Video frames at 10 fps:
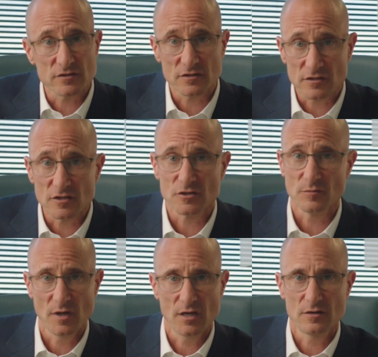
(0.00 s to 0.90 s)

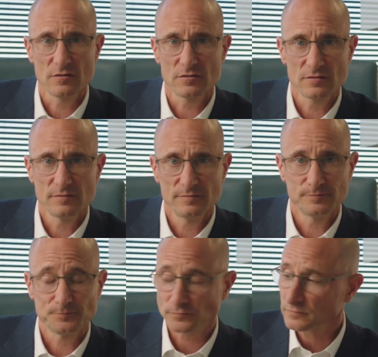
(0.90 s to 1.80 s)
decision makers.
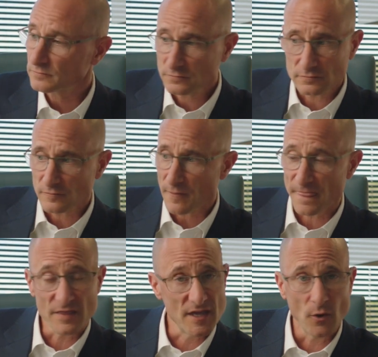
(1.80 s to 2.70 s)

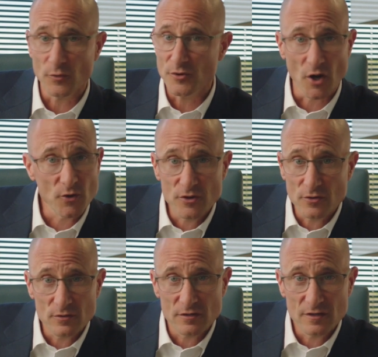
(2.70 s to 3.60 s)
They don't know
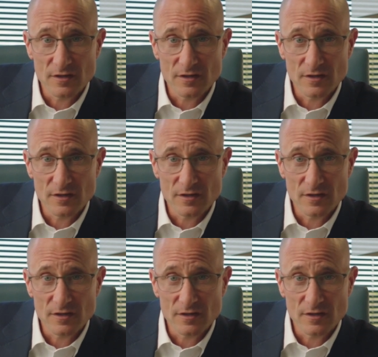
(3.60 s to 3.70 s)
you.